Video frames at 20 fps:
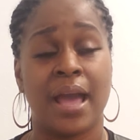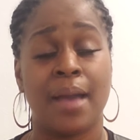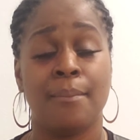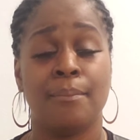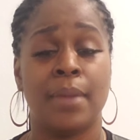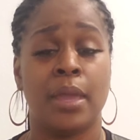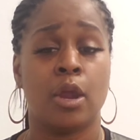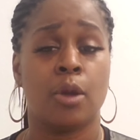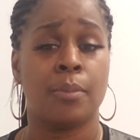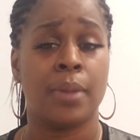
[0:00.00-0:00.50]
I
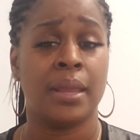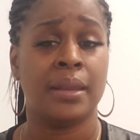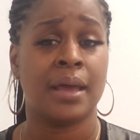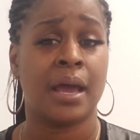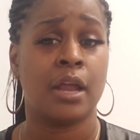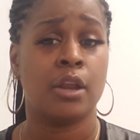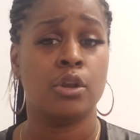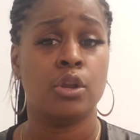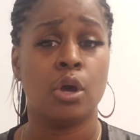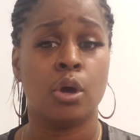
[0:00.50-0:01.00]
may or may
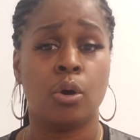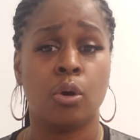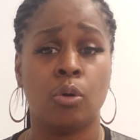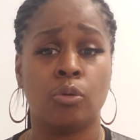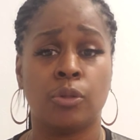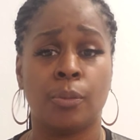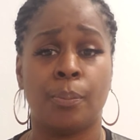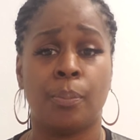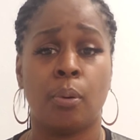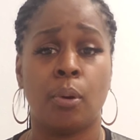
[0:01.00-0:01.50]
not
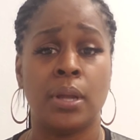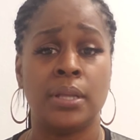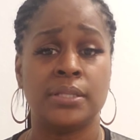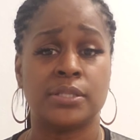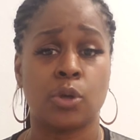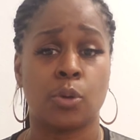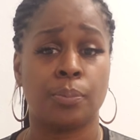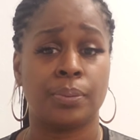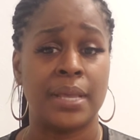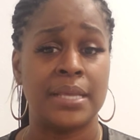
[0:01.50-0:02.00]
know the
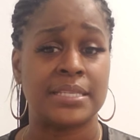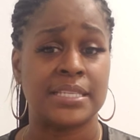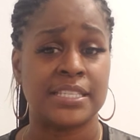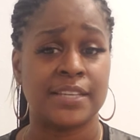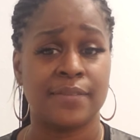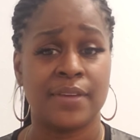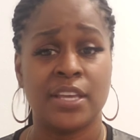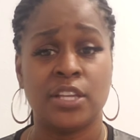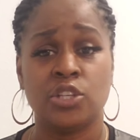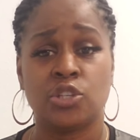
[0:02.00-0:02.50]
points or places
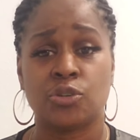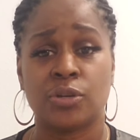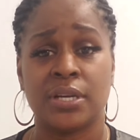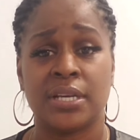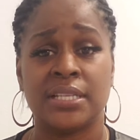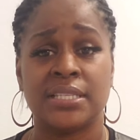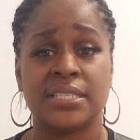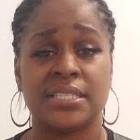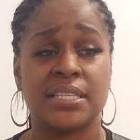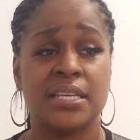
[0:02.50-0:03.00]
of
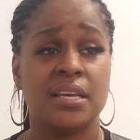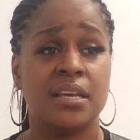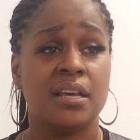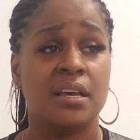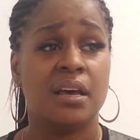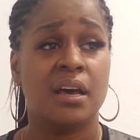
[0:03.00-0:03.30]
interest